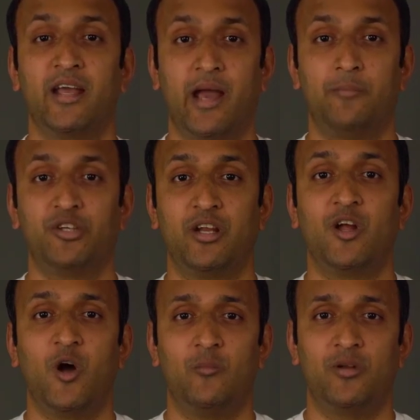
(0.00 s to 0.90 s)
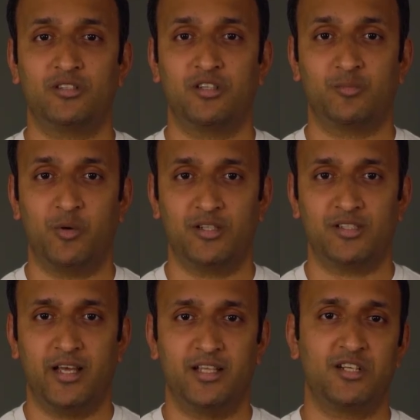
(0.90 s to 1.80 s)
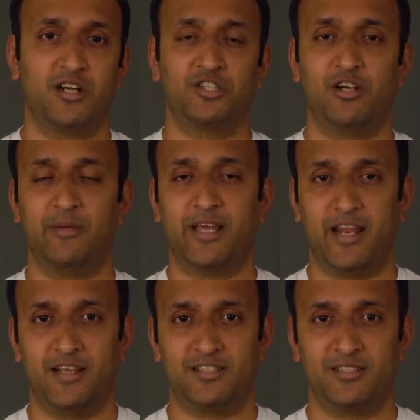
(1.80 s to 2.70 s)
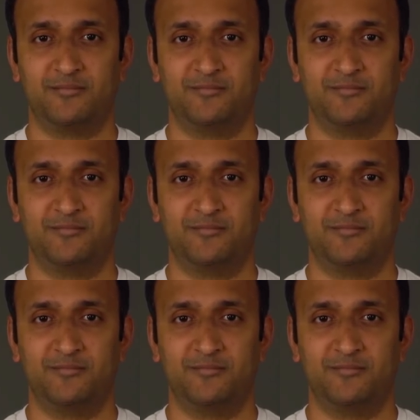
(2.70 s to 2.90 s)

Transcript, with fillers: capturing complex response in structural mechanics.